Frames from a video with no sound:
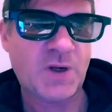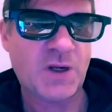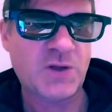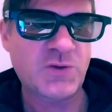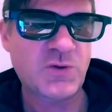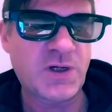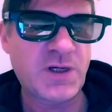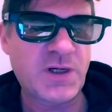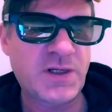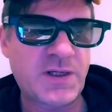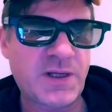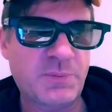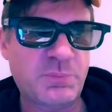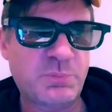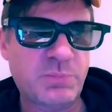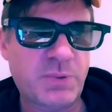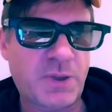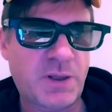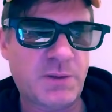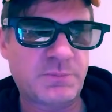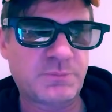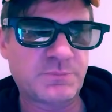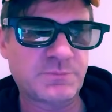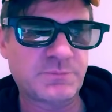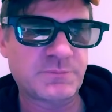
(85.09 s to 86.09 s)
Johnny Depp,
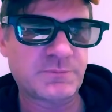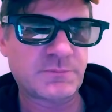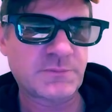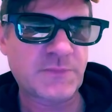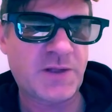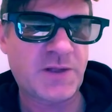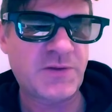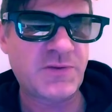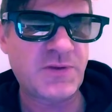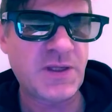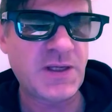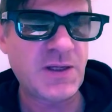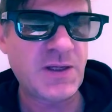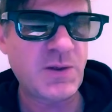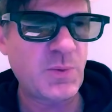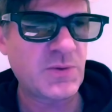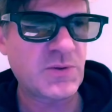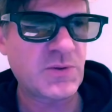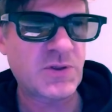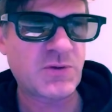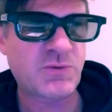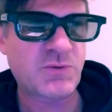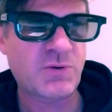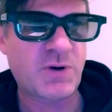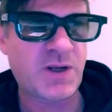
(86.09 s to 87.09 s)
I think it
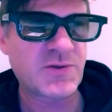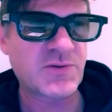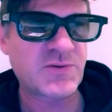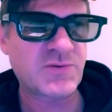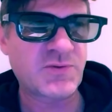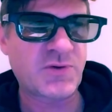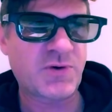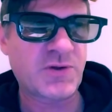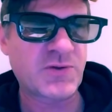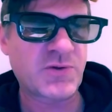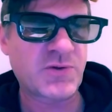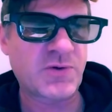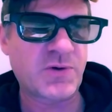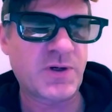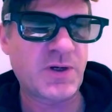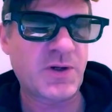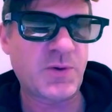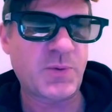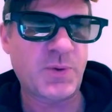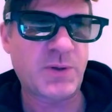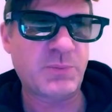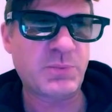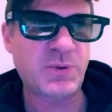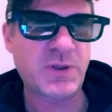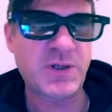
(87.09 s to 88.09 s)
was a cross-dresser
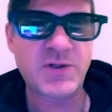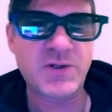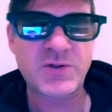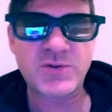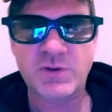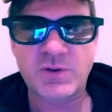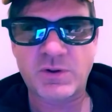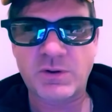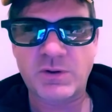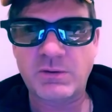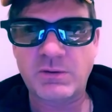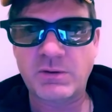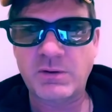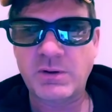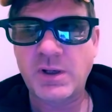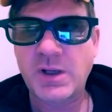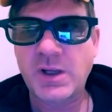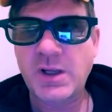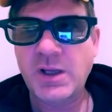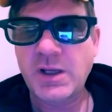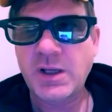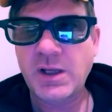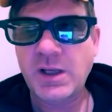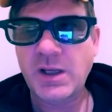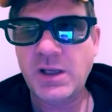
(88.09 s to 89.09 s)
anyway, I'm pretty sure.
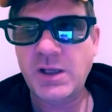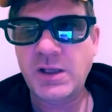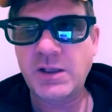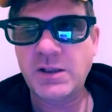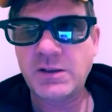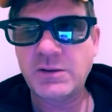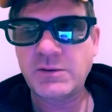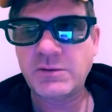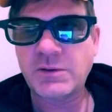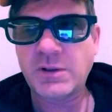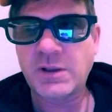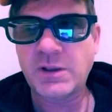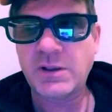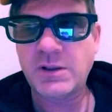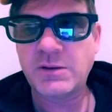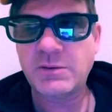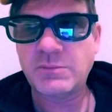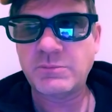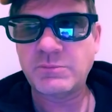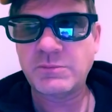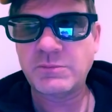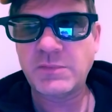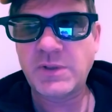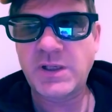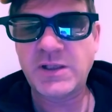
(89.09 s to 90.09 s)

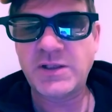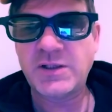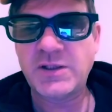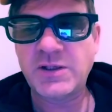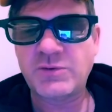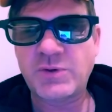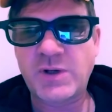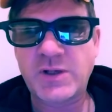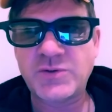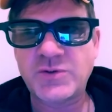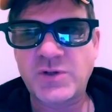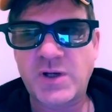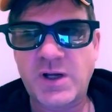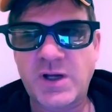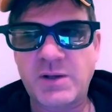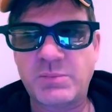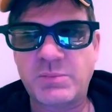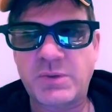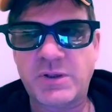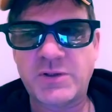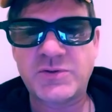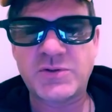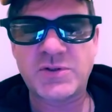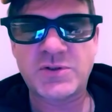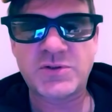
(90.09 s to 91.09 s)
And he did a great job.
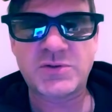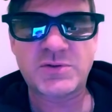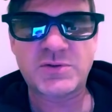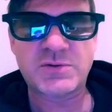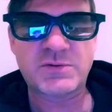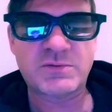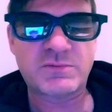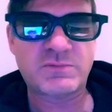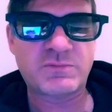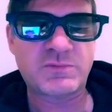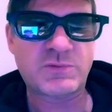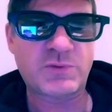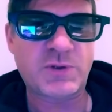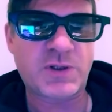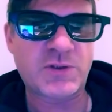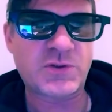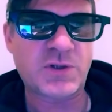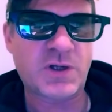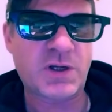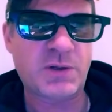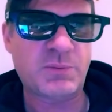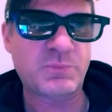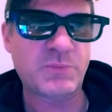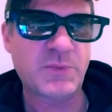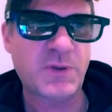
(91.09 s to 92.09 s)
It's just a great
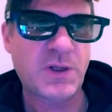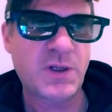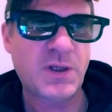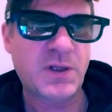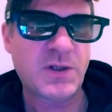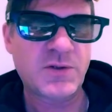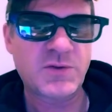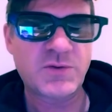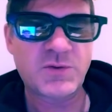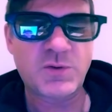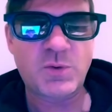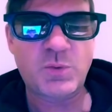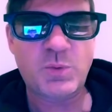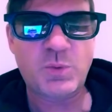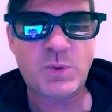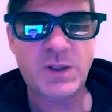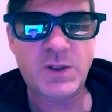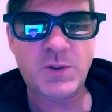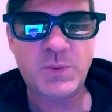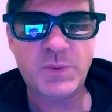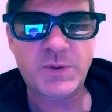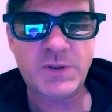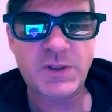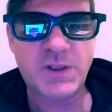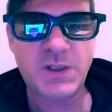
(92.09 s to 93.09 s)
job. So why
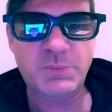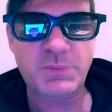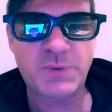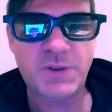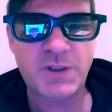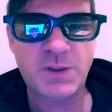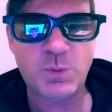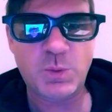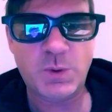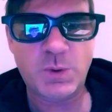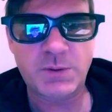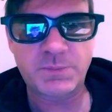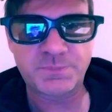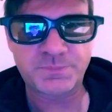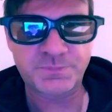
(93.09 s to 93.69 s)
are we talking about Ed Wood?